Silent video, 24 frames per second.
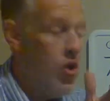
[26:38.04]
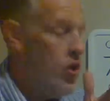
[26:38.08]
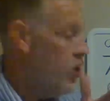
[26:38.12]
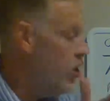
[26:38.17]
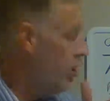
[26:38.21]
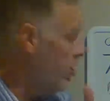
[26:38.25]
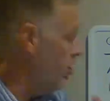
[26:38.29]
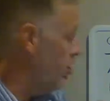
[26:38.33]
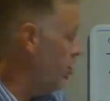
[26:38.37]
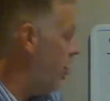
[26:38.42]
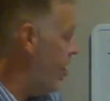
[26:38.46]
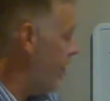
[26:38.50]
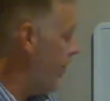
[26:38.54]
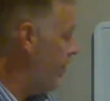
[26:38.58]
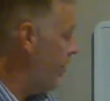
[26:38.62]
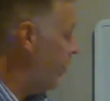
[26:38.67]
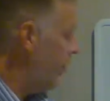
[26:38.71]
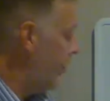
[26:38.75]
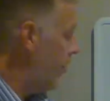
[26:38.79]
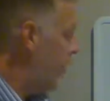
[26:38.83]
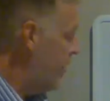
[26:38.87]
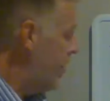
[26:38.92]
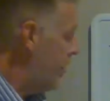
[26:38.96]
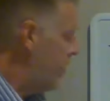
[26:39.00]
you're
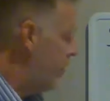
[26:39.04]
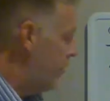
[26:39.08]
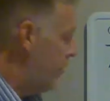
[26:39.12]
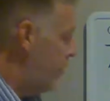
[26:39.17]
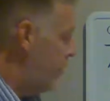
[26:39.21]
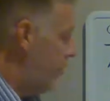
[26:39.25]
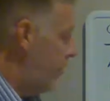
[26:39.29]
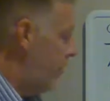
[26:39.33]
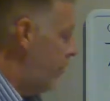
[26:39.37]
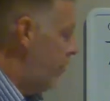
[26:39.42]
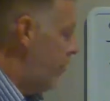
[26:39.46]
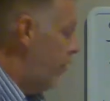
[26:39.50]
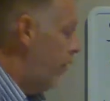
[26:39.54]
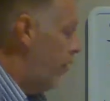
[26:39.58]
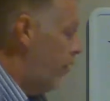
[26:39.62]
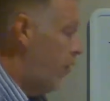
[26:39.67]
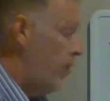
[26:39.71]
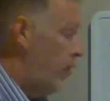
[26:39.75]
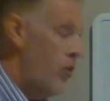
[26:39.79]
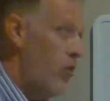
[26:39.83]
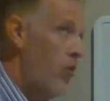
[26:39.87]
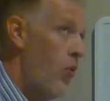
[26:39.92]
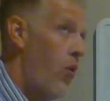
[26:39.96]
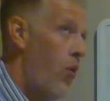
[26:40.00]
nevertheless
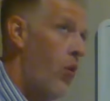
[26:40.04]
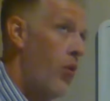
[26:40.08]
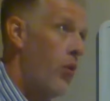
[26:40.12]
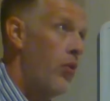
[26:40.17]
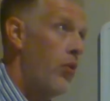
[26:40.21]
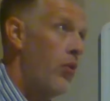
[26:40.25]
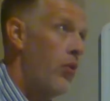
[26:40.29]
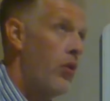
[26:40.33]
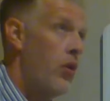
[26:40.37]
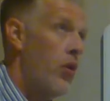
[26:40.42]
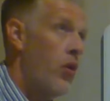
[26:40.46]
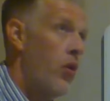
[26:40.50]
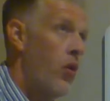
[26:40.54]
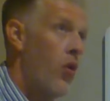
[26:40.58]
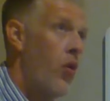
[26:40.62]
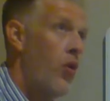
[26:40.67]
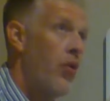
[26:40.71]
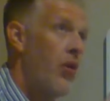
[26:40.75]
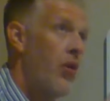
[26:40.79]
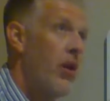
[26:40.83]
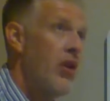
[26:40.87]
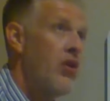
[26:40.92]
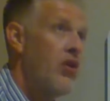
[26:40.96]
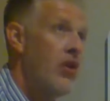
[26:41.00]
you only your
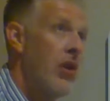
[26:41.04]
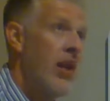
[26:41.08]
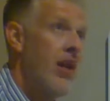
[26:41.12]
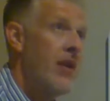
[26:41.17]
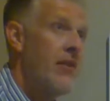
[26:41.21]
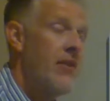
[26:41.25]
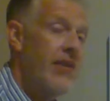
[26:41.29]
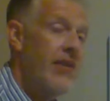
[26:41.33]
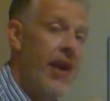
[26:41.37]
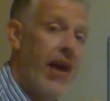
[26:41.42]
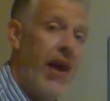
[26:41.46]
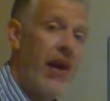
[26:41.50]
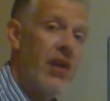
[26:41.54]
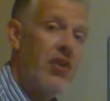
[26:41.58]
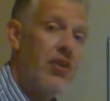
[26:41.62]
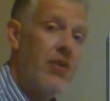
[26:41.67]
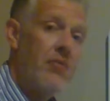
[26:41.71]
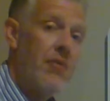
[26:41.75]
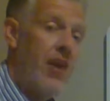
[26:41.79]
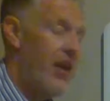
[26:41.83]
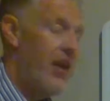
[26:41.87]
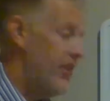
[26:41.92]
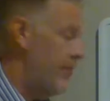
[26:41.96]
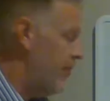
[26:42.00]
only chance to
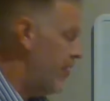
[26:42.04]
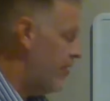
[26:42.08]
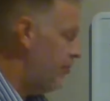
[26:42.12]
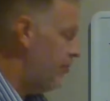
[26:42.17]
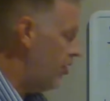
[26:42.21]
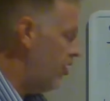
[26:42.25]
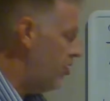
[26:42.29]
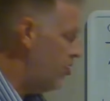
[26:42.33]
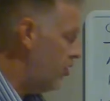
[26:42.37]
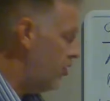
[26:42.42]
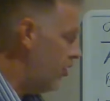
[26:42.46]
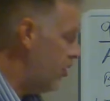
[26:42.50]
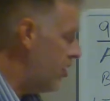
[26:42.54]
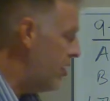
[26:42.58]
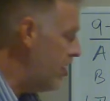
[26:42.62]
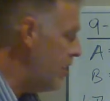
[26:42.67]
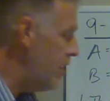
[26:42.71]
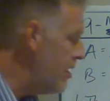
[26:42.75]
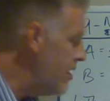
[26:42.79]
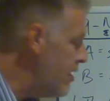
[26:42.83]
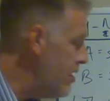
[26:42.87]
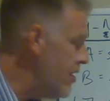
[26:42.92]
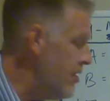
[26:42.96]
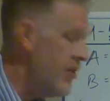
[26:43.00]
actually maximize pleasure
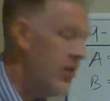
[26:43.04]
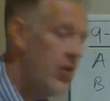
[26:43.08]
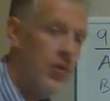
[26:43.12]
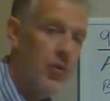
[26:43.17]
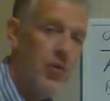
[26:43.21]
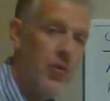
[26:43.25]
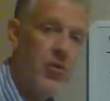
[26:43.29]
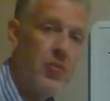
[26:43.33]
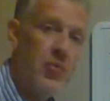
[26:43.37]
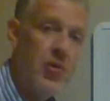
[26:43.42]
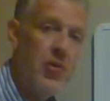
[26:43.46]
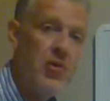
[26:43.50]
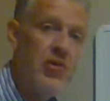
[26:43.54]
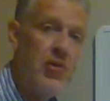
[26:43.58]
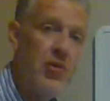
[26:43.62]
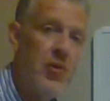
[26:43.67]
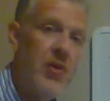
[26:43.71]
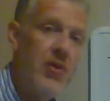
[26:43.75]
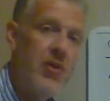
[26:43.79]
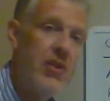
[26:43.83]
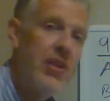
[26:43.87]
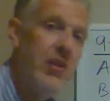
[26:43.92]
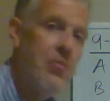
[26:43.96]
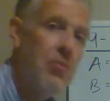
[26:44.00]
is through
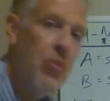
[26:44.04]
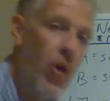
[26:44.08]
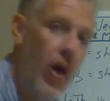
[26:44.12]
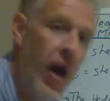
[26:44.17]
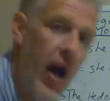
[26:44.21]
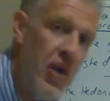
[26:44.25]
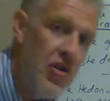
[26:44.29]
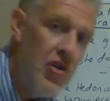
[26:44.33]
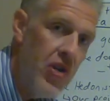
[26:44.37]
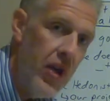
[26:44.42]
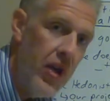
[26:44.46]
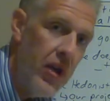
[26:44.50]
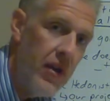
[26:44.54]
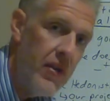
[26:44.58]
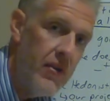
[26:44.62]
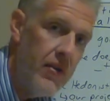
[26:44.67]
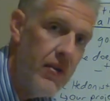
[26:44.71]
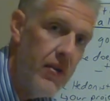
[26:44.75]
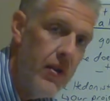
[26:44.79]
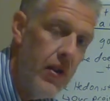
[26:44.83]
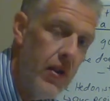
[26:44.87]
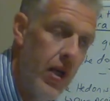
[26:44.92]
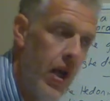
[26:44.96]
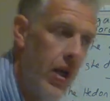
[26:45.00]
pursuing these
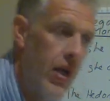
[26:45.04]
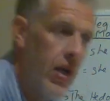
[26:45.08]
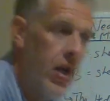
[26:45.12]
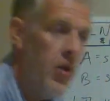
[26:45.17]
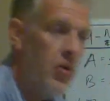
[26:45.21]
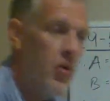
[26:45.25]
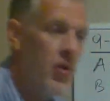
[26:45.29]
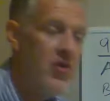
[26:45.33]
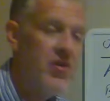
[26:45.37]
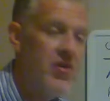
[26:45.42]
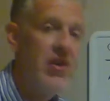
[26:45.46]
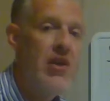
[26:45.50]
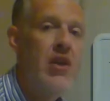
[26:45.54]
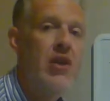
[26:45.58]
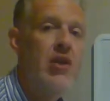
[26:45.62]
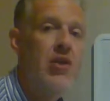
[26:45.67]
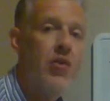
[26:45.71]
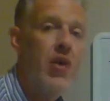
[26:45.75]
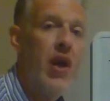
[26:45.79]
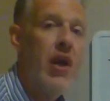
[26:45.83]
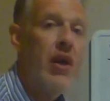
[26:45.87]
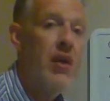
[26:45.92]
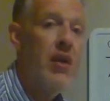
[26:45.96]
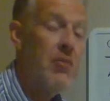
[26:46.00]
projects. In other words,
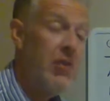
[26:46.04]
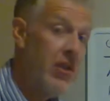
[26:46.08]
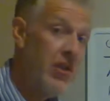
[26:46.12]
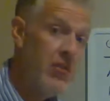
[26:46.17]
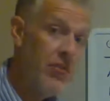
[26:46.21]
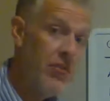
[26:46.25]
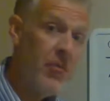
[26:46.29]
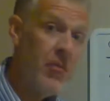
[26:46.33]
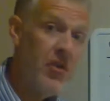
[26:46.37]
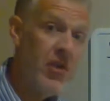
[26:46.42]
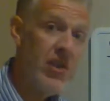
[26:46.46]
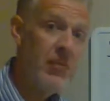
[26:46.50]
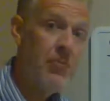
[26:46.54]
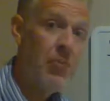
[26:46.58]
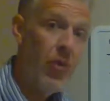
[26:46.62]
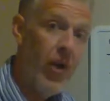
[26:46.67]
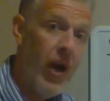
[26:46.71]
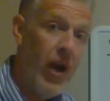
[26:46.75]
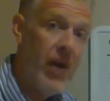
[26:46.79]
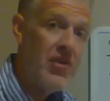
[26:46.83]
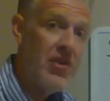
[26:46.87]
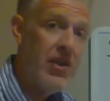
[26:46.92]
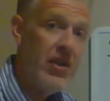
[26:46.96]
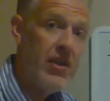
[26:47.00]
indirectly, because remember these
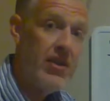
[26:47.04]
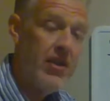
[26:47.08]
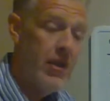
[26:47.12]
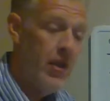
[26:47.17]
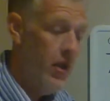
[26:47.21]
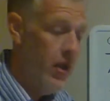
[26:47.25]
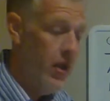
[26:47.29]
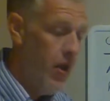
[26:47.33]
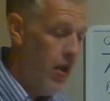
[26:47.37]
projects